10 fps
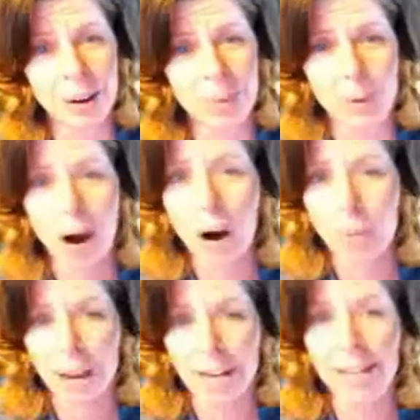
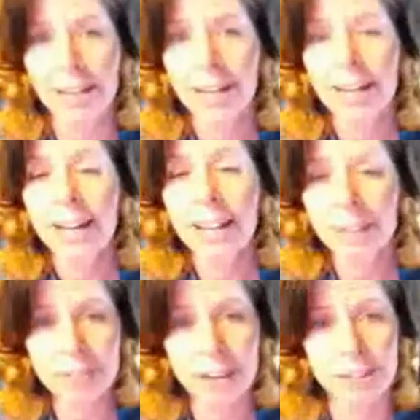Already
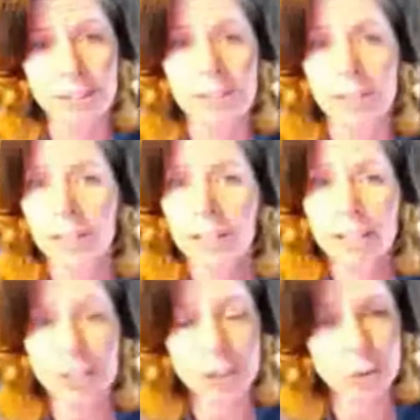invested in
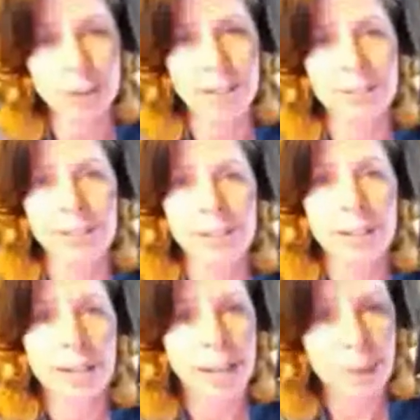transit,
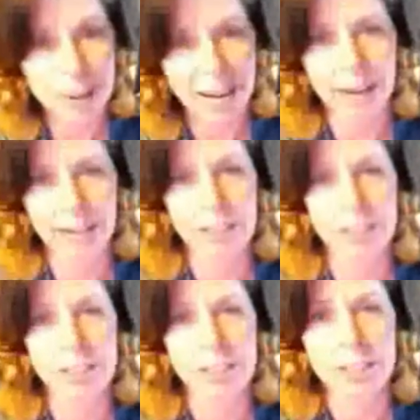a package
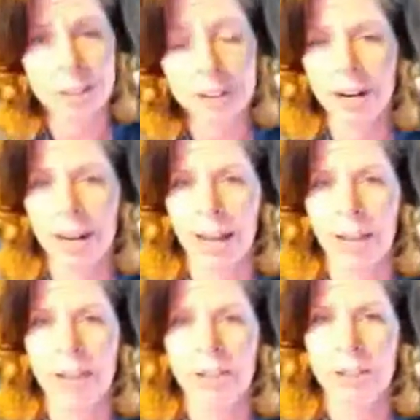in their hand
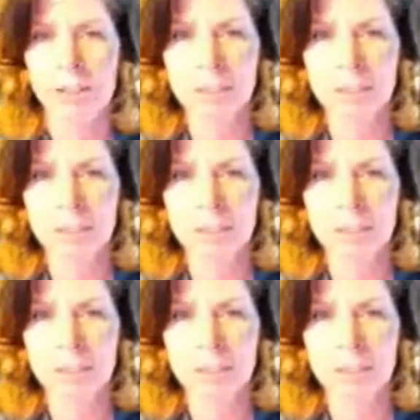to